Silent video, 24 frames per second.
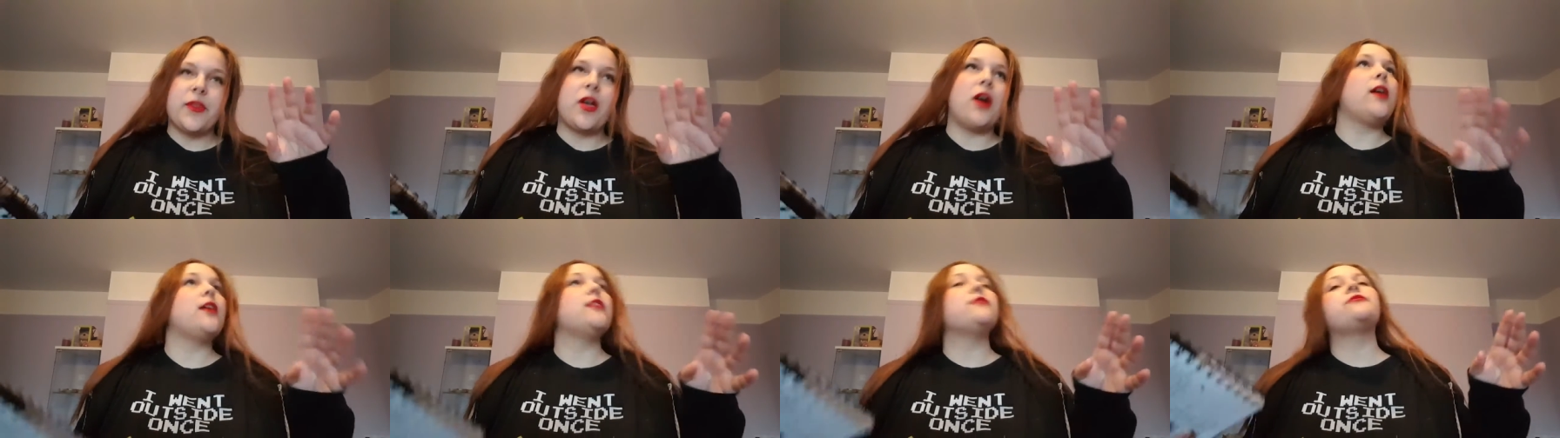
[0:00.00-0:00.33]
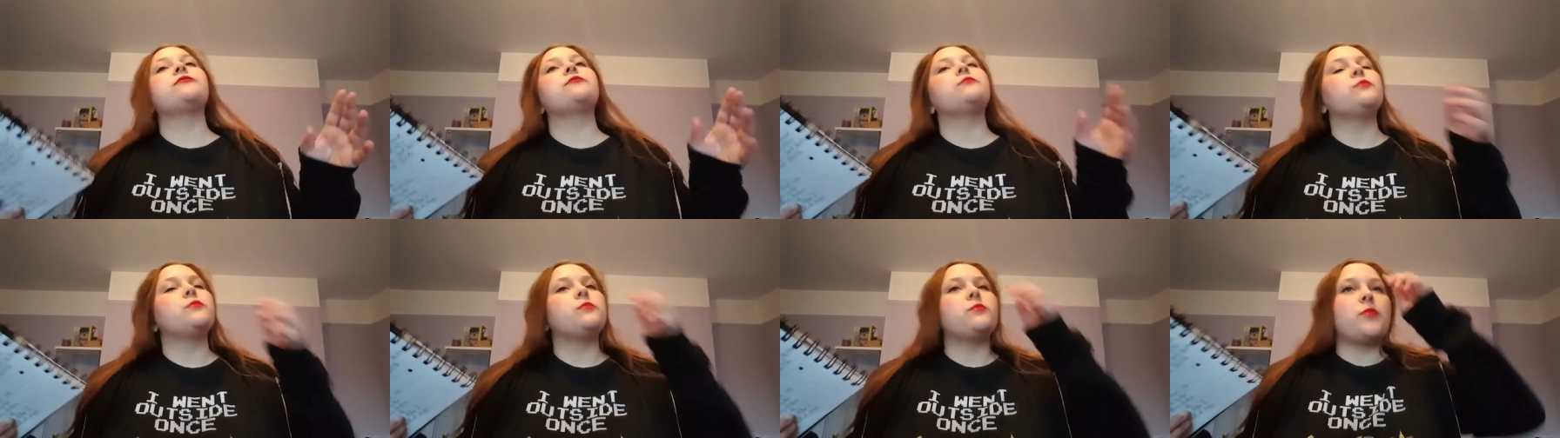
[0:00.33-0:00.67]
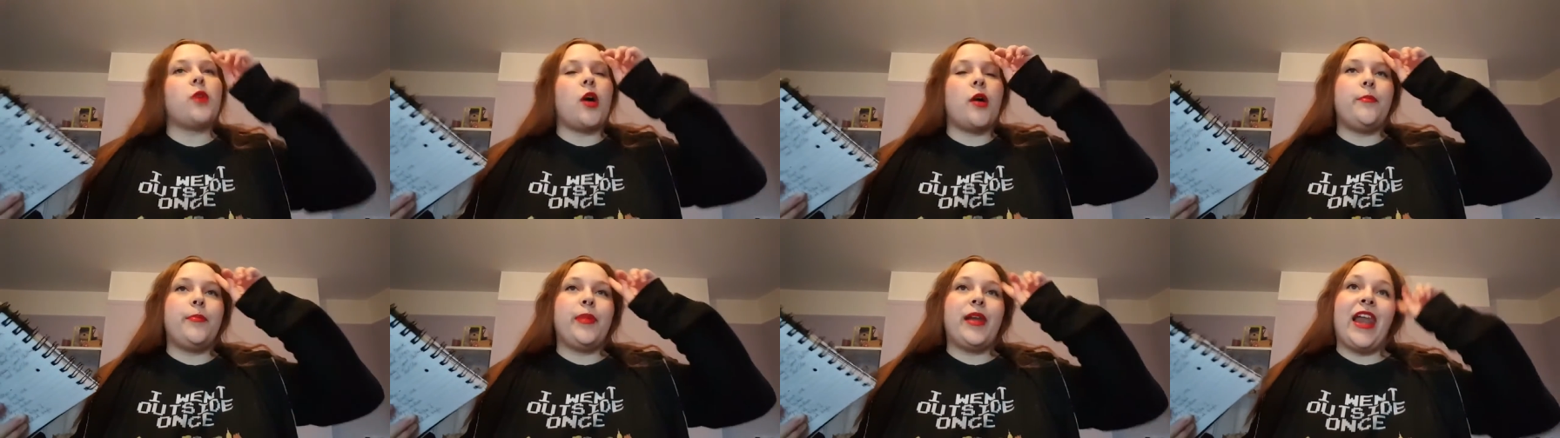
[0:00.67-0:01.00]

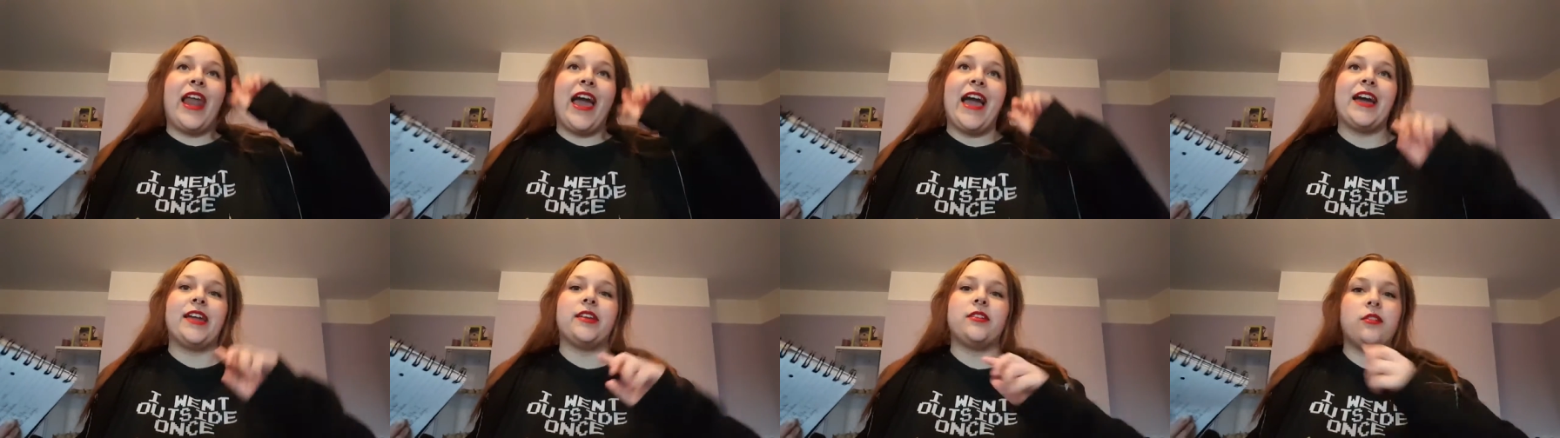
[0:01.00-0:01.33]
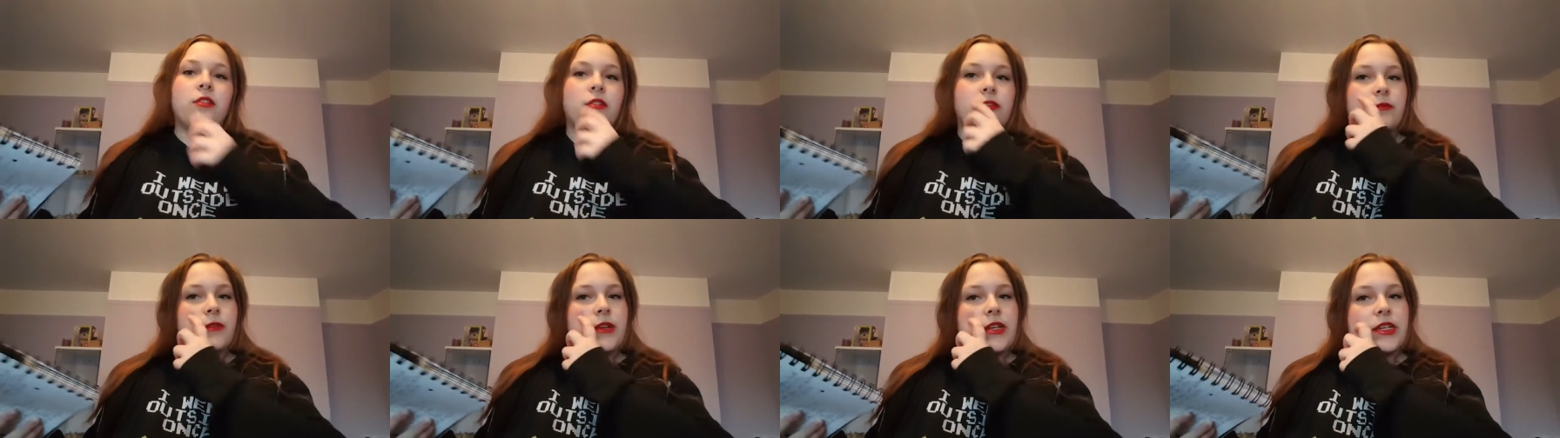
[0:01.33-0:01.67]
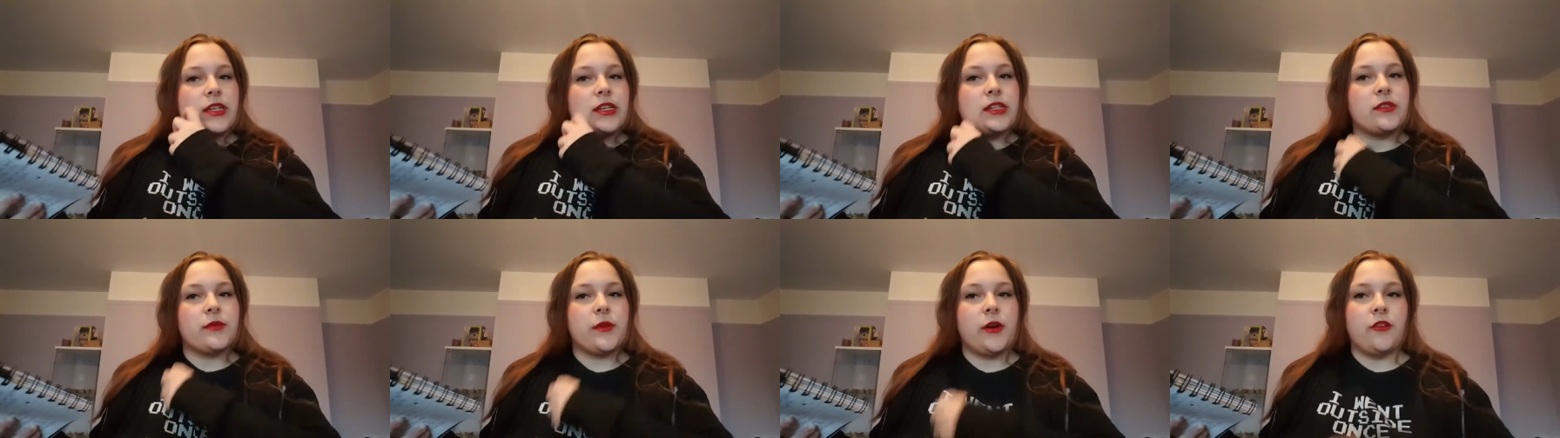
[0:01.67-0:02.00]
I plan on
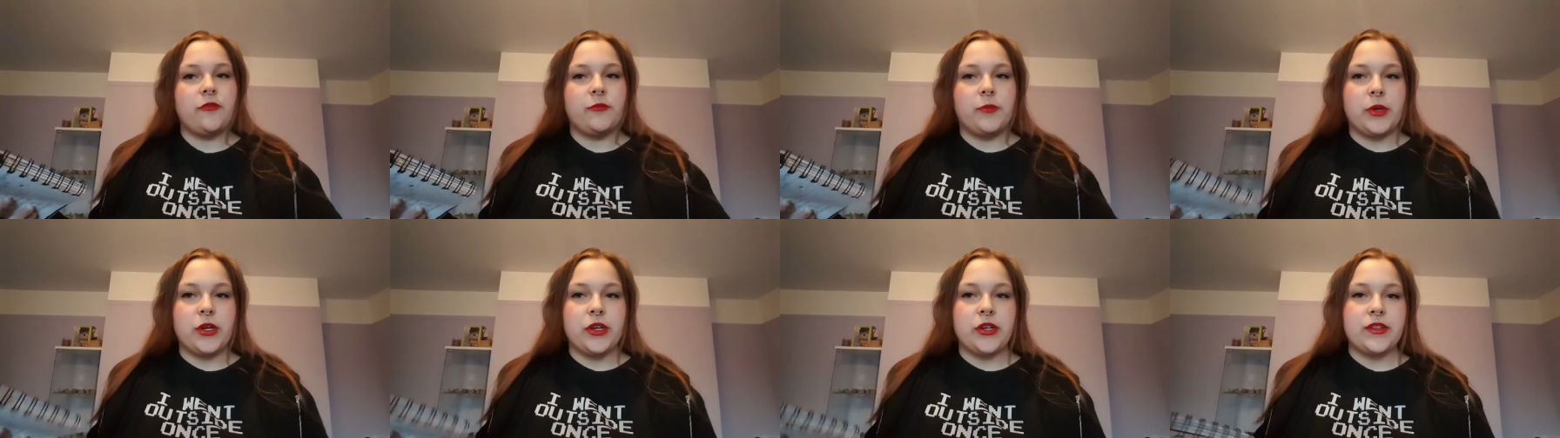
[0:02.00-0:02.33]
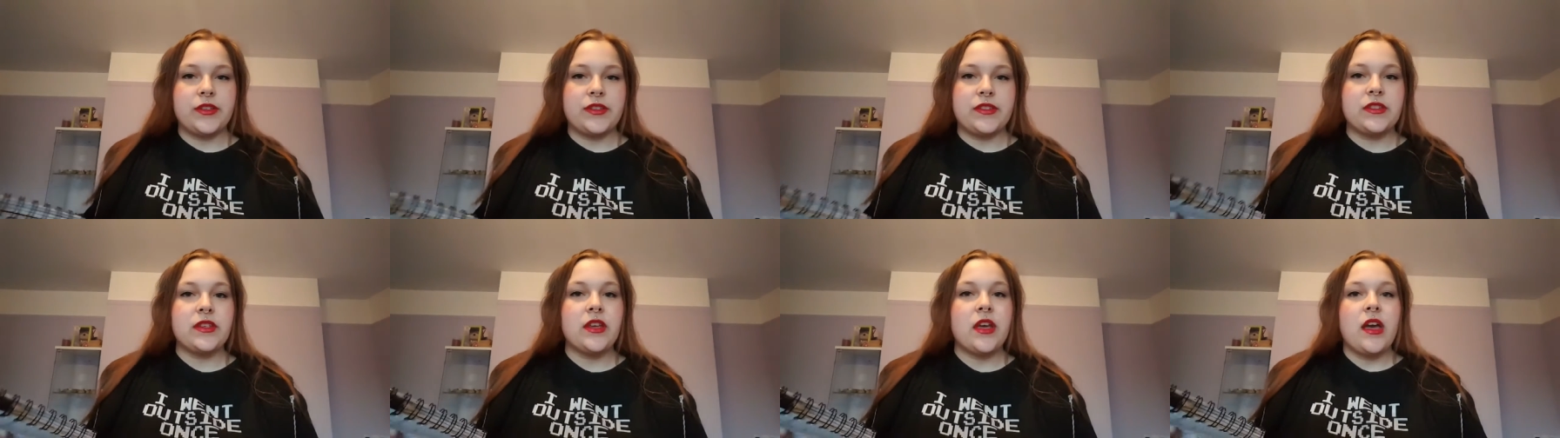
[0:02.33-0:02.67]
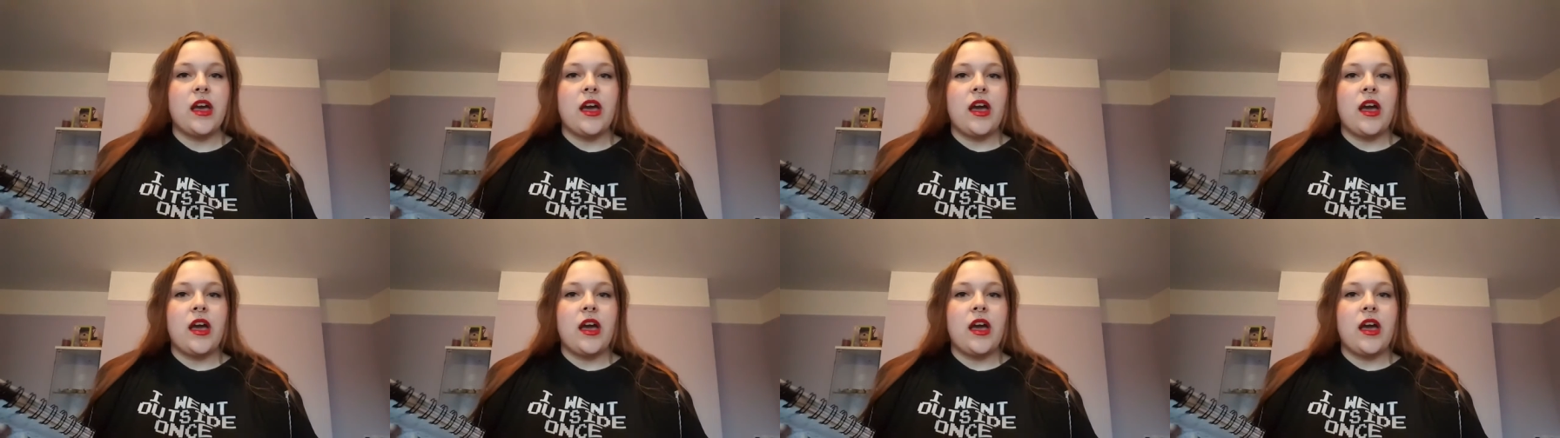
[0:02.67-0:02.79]
reading 12 books.